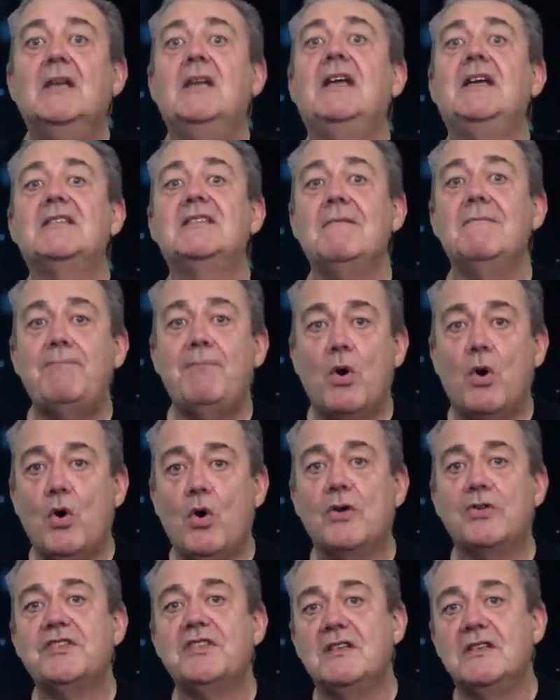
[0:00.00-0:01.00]
It's
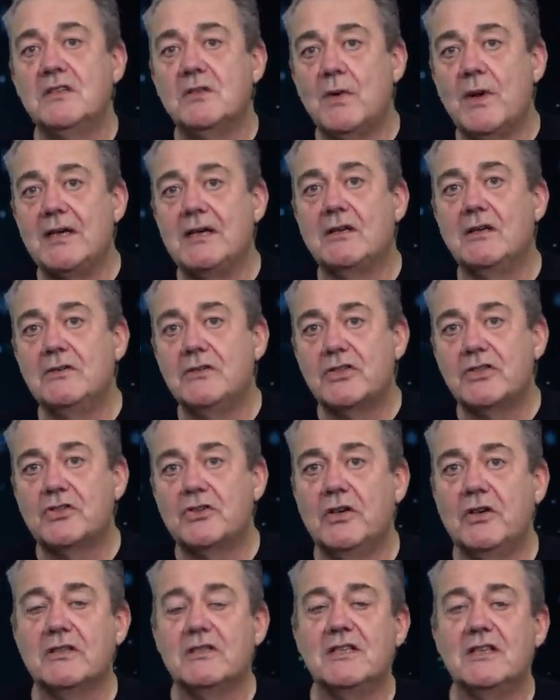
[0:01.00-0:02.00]
important when
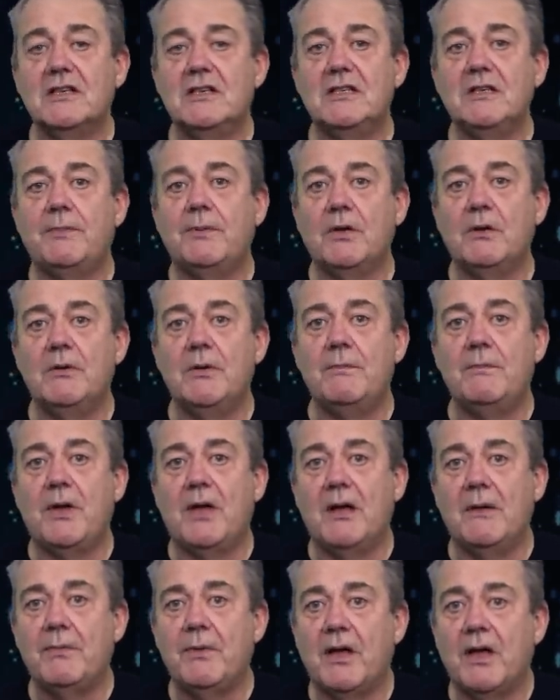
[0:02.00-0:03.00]
constructing a deployment
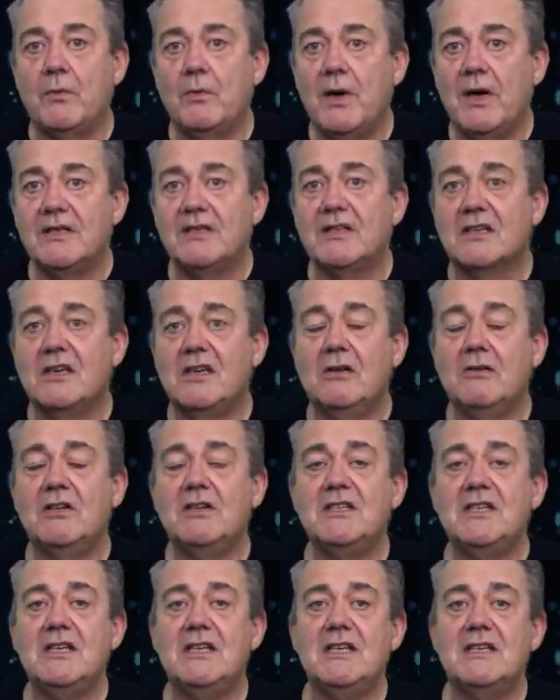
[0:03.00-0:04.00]
pipeline where
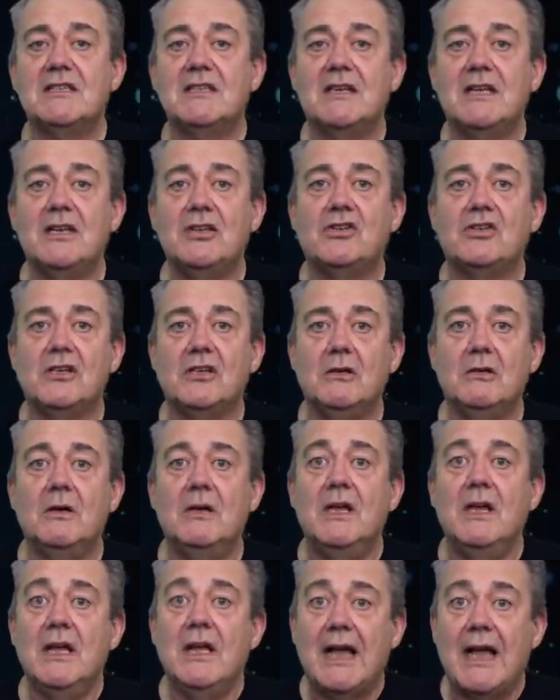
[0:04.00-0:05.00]
security is an issue,
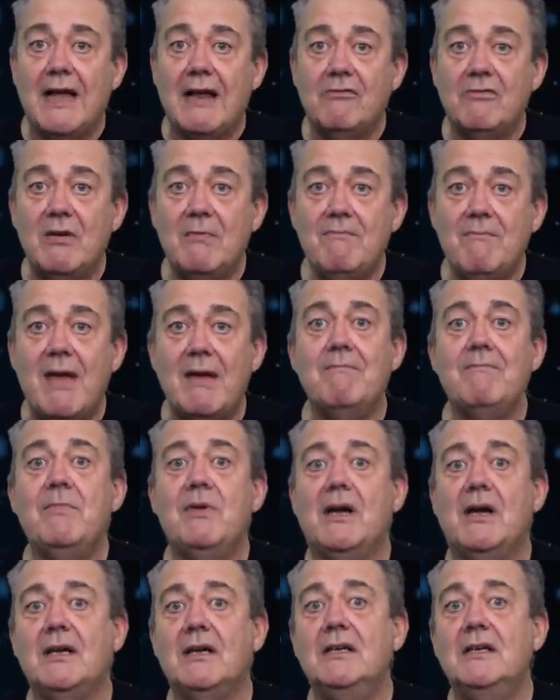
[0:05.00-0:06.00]
and
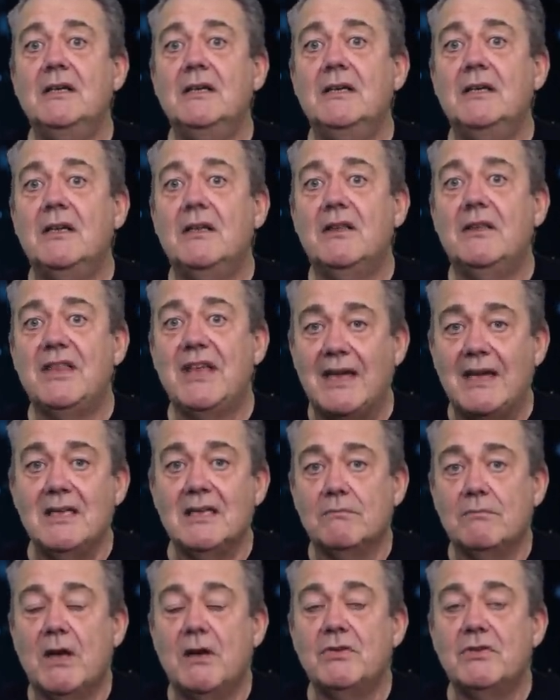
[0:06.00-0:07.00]
remember that
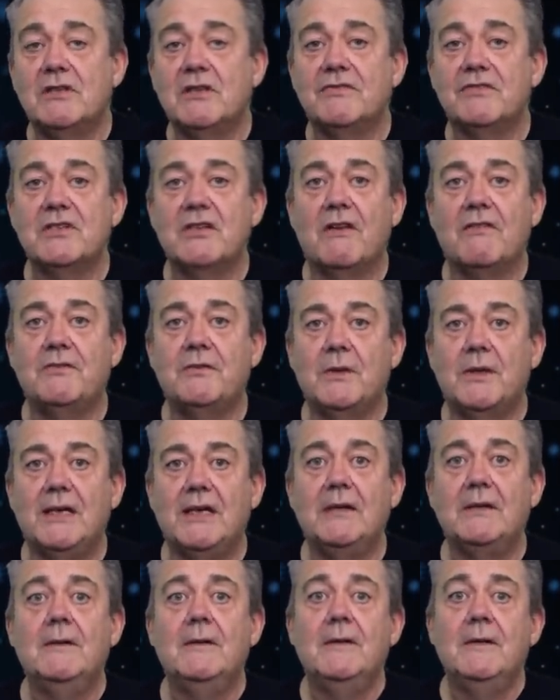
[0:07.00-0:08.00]
is most of
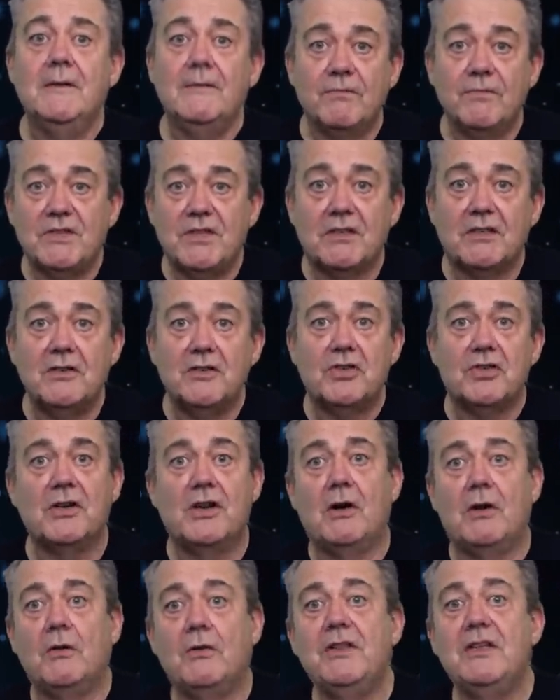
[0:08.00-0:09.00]
software, to
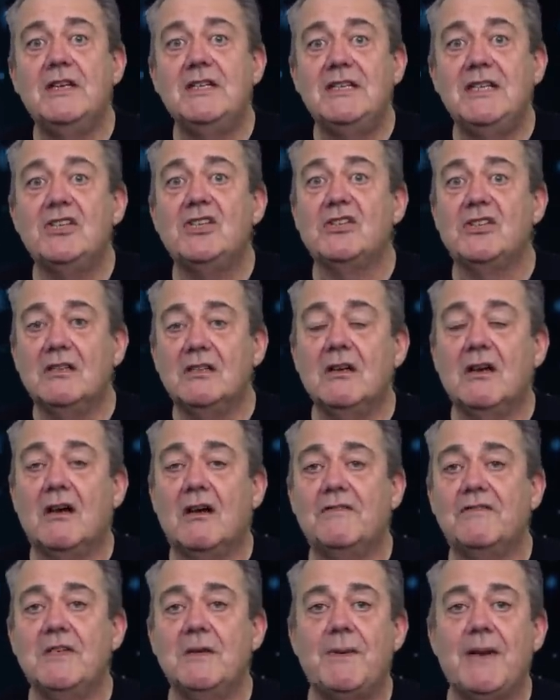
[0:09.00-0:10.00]
control the addition
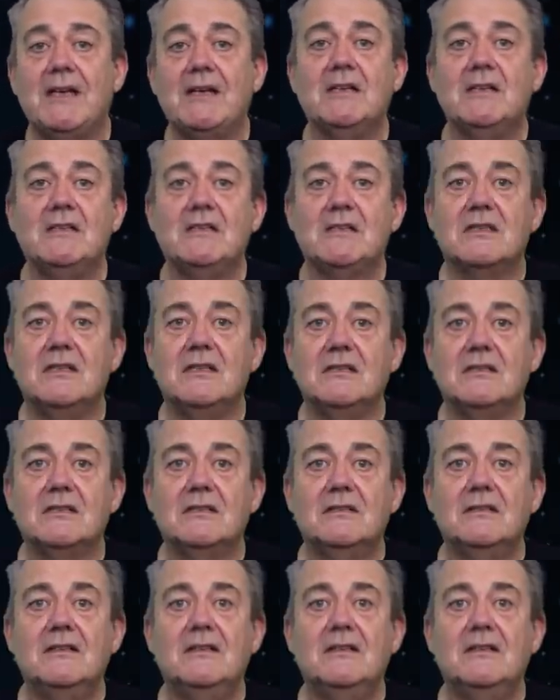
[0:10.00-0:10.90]
of dependencies.